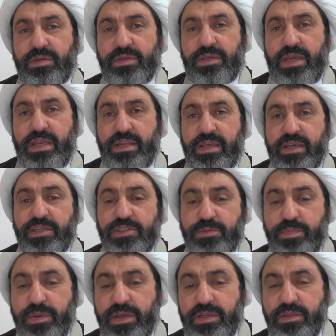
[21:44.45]
can
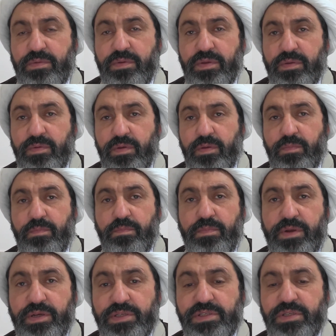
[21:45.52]
expect
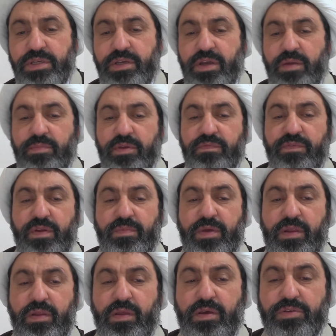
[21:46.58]
mercy coming from
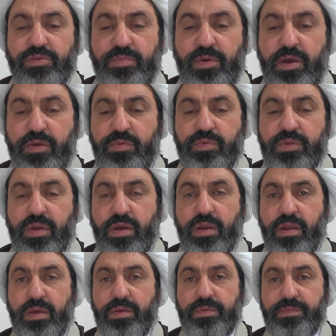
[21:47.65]
Allah subhanahu wa ta'ala.